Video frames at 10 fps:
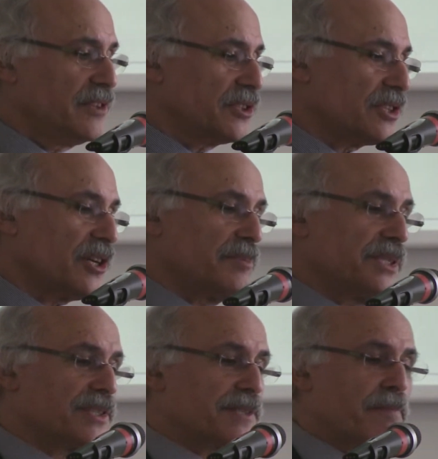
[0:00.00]
go to
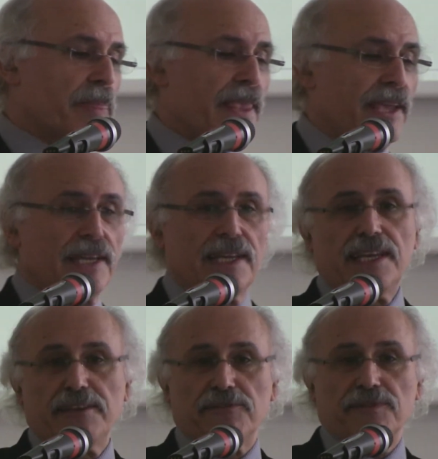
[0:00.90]
covers,
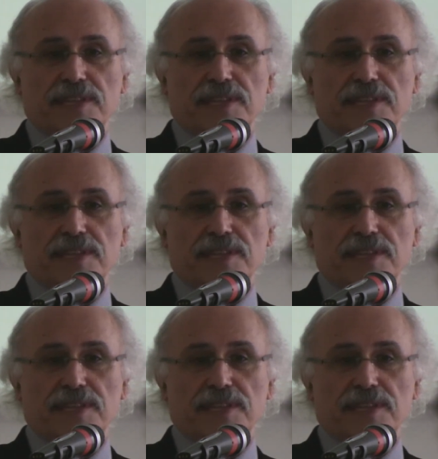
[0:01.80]
if